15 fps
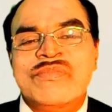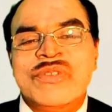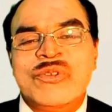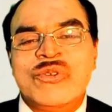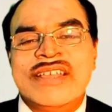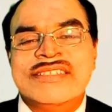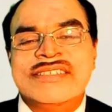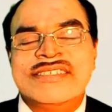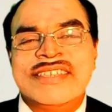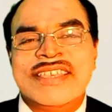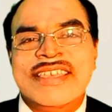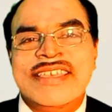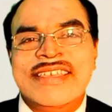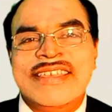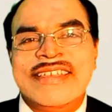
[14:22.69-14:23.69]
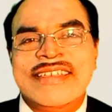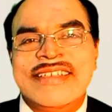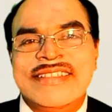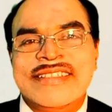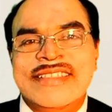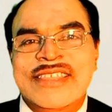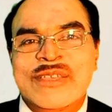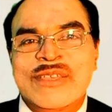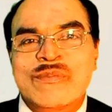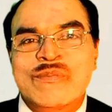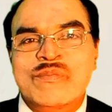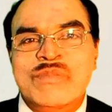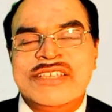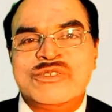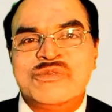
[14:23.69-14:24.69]
You can see the
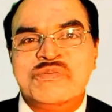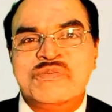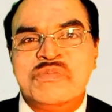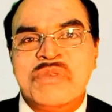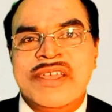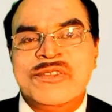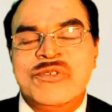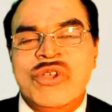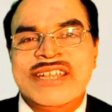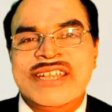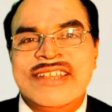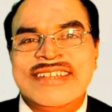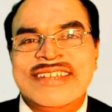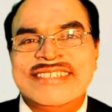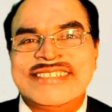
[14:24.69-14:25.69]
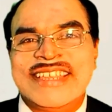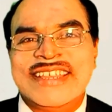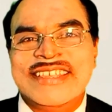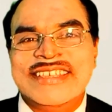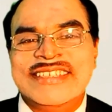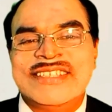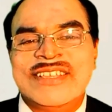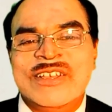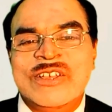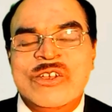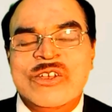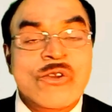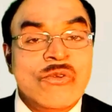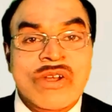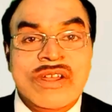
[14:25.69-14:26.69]
first point you have to understand is
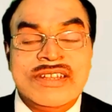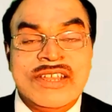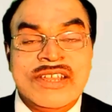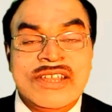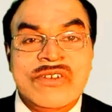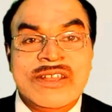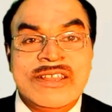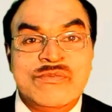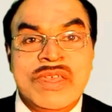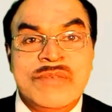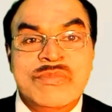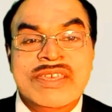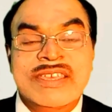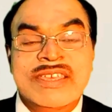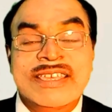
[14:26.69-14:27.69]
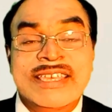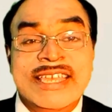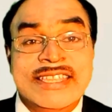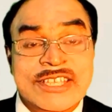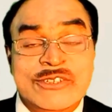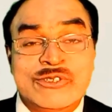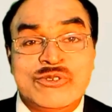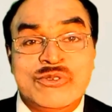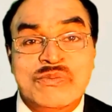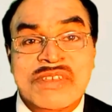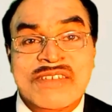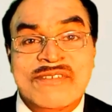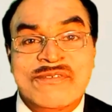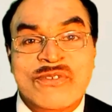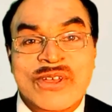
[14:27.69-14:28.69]
whatever it may be, ethics should
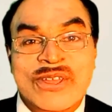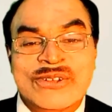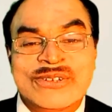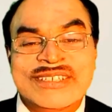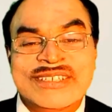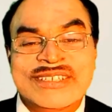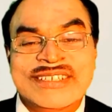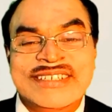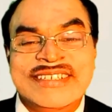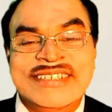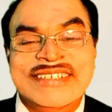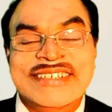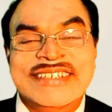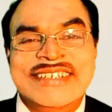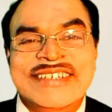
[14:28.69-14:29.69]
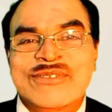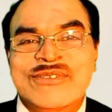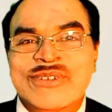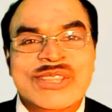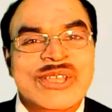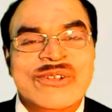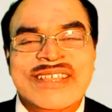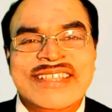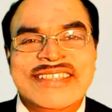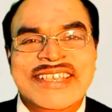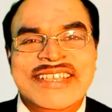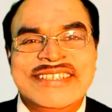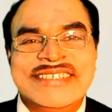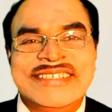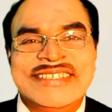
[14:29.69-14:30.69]
be followed. Without
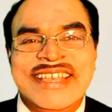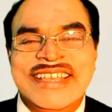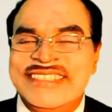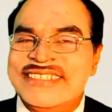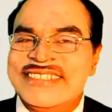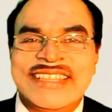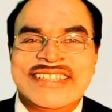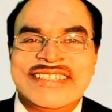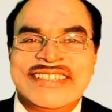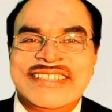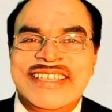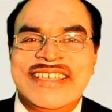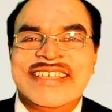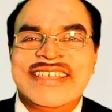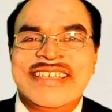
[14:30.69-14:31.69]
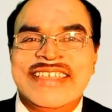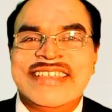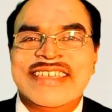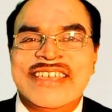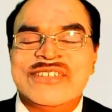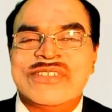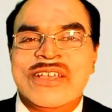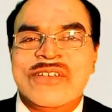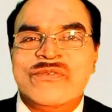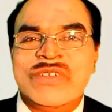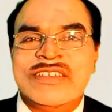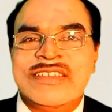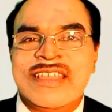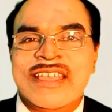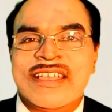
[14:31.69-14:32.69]
ethics, there is nothing in case of
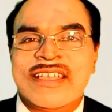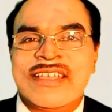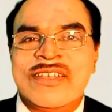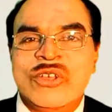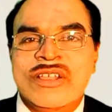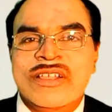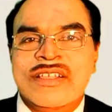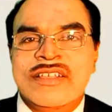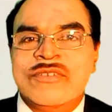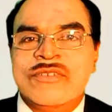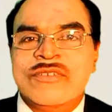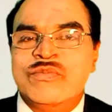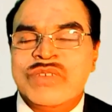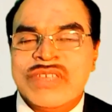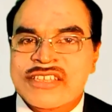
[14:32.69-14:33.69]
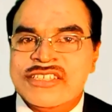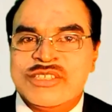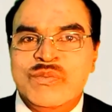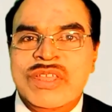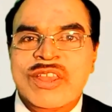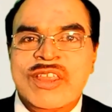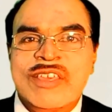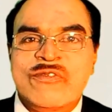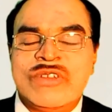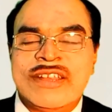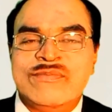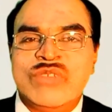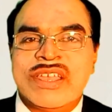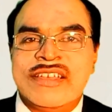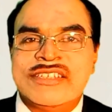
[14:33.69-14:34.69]
fintech, because belief
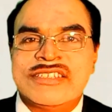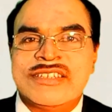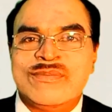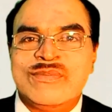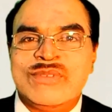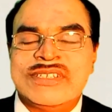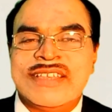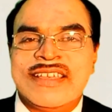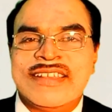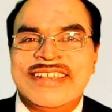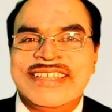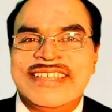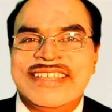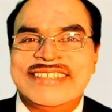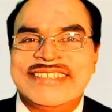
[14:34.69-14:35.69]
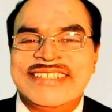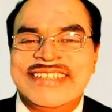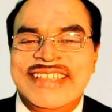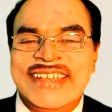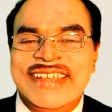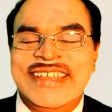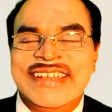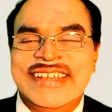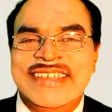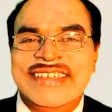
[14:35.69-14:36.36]
from the customers are needed.